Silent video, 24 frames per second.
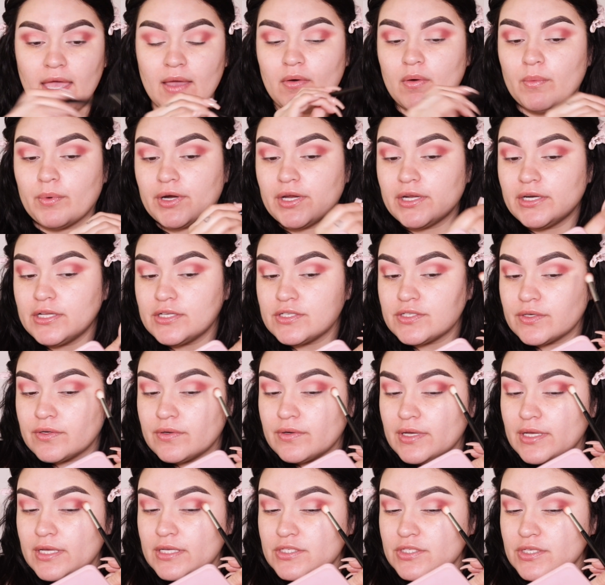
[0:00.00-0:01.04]
what we're going to do
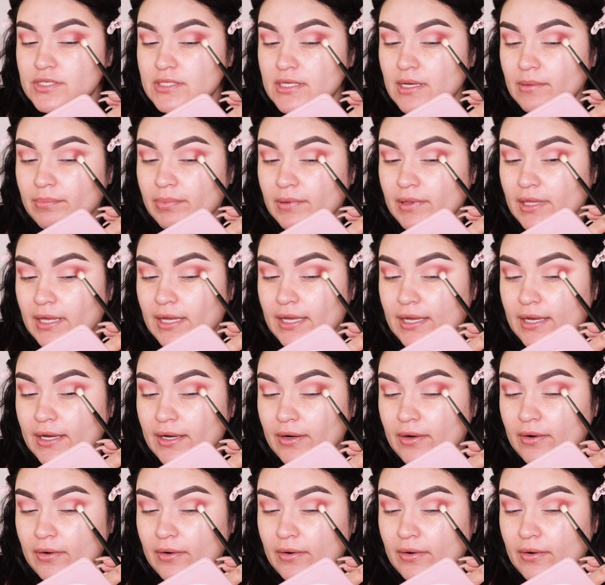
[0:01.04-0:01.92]
is just apply it